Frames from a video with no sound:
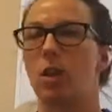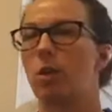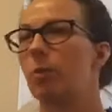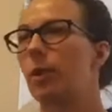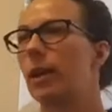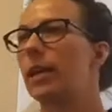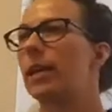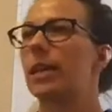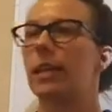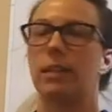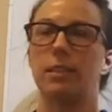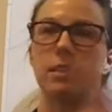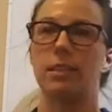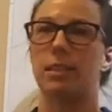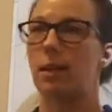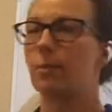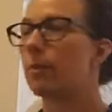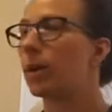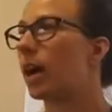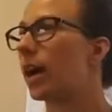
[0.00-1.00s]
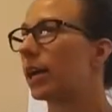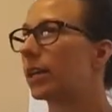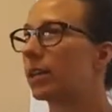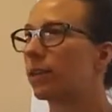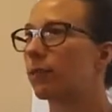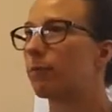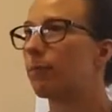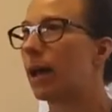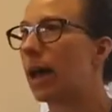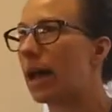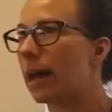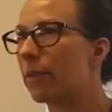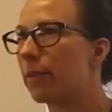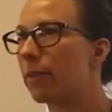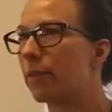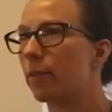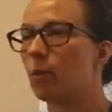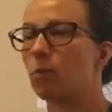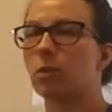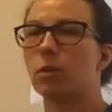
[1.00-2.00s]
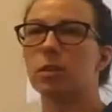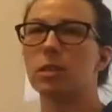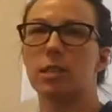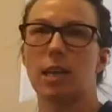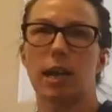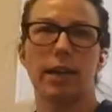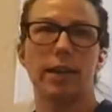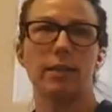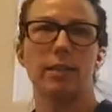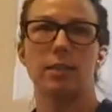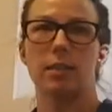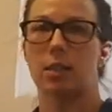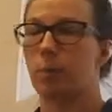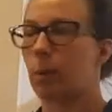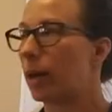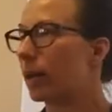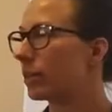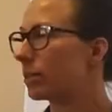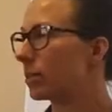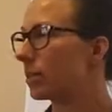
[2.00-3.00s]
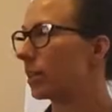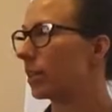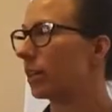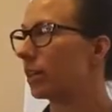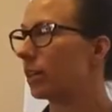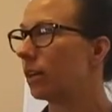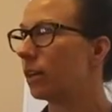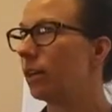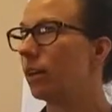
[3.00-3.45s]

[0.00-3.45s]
already in some kind of math or science capacity?